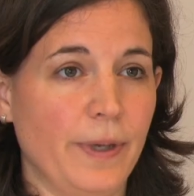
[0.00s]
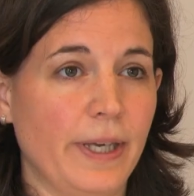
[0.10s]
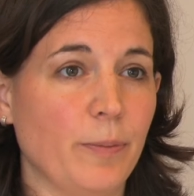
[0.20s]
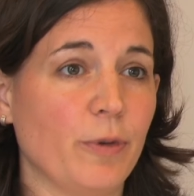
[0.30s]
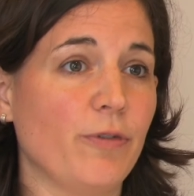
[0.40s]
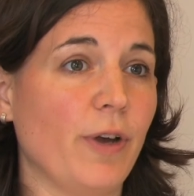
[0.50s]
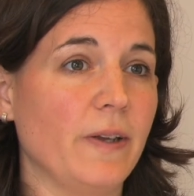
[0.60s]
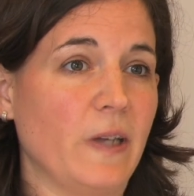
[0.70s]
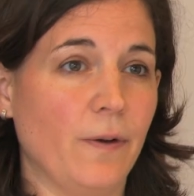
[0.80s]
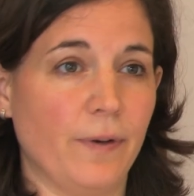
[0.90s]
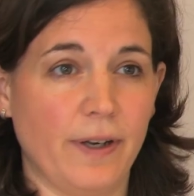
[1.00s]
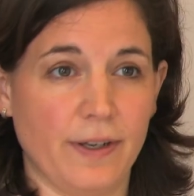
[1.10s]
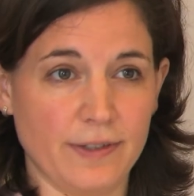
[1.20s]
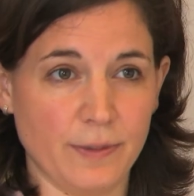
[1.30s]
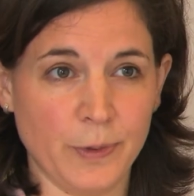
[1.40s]
We can provide our
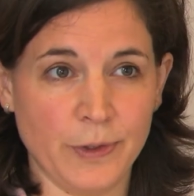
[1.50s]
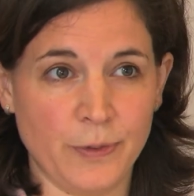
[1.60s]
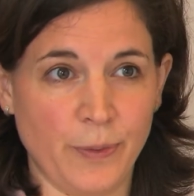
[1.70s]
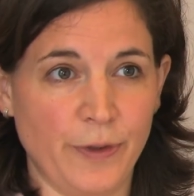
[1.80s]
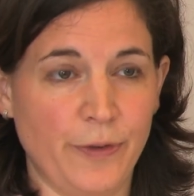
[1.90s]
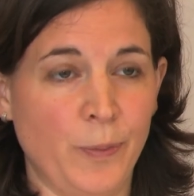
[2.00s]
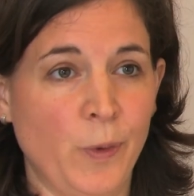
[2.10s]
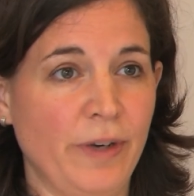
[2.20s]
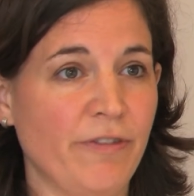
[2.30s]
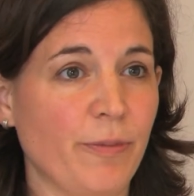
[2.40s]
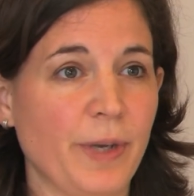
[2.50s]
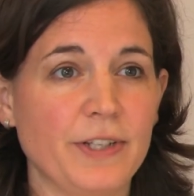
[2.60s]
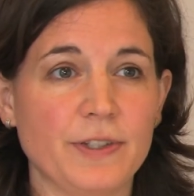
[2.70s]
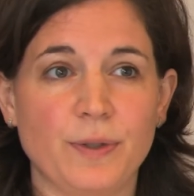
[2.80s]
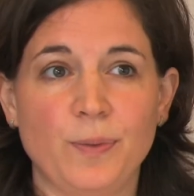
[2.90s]
customers with more
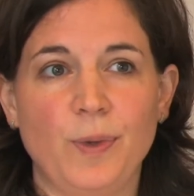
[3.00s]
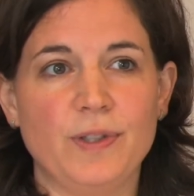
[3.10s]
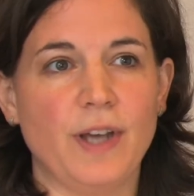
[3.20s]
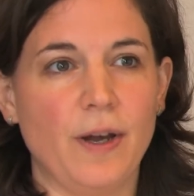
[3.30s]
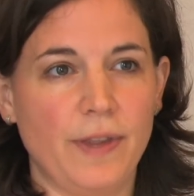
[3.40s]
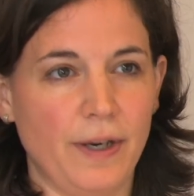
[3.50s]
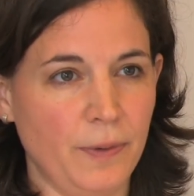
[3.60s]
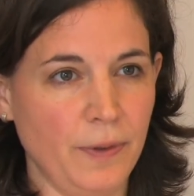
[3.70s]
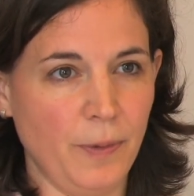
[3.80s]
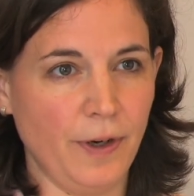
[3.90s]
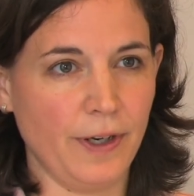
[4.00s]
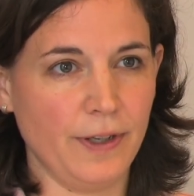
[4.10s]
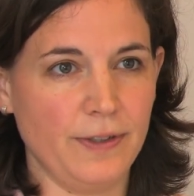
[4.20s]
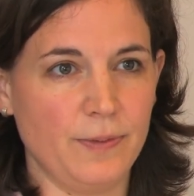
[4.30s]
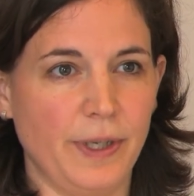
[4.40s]
information on what's out there on the
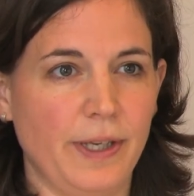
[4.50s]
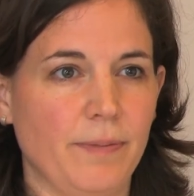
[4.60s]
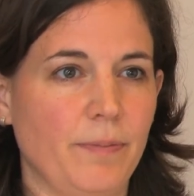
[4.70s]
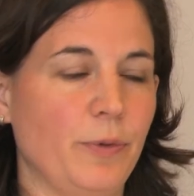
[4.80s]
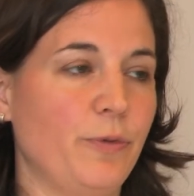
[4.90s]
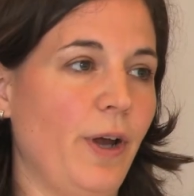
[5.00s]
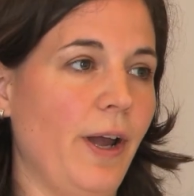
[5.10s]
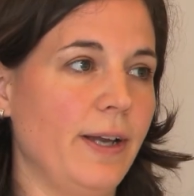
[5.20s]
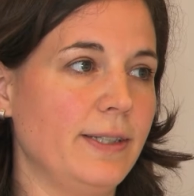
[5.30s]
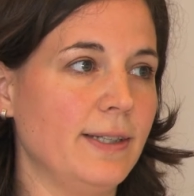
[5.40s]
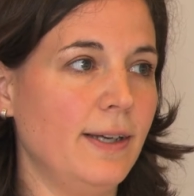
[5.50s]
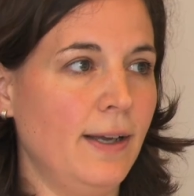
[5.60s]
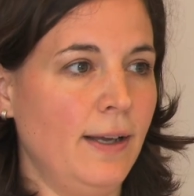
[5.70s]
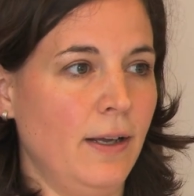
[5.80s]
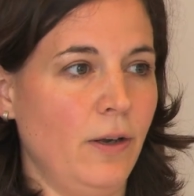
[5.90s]
market. We can provide
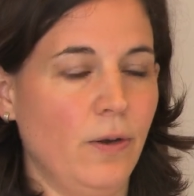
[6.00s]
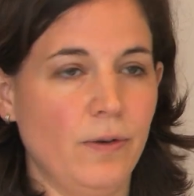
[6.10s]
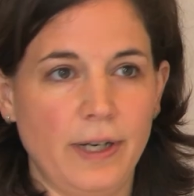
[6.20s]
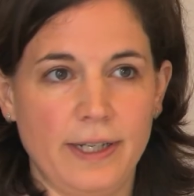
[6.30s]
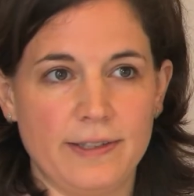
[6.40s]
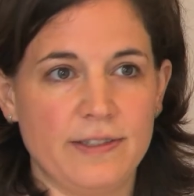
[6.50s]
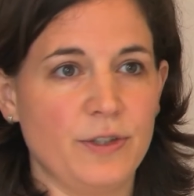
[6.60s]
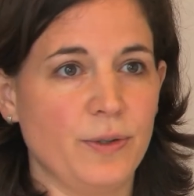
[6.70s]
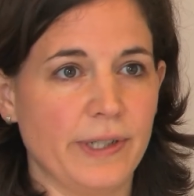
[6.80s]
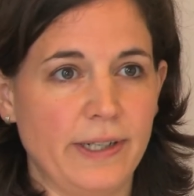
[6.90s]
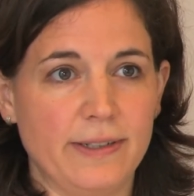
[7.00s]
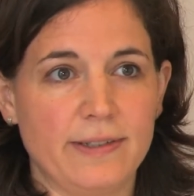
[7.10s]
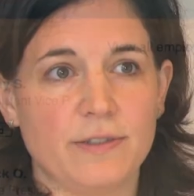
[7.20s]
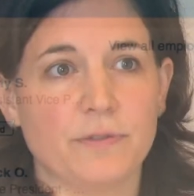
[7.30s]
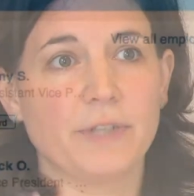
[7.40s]
long lists, short
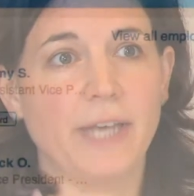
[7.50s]
lists of